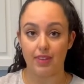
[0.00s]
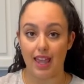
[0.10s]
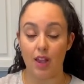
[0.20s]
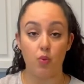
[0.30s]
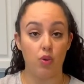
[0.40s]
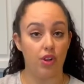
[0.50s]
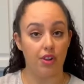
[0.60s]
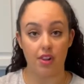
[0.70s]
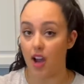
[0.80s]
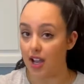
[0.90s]
It will
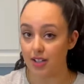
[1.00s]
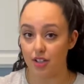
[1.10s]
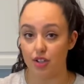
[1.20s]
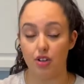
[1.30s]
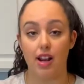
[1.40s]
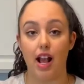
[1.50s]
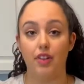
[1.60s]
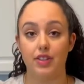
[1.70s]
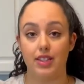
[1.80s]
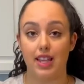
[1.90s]
not turn out
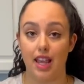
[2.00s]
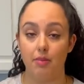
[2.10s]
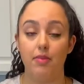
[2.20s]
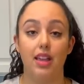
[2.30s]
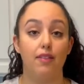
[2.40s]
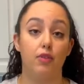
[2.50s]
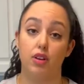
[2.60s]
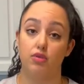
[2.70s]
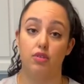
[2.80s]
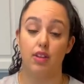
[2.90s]
the same if we
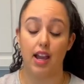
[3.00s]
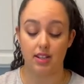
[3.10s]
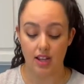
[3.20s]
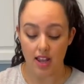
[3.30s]
don't do that.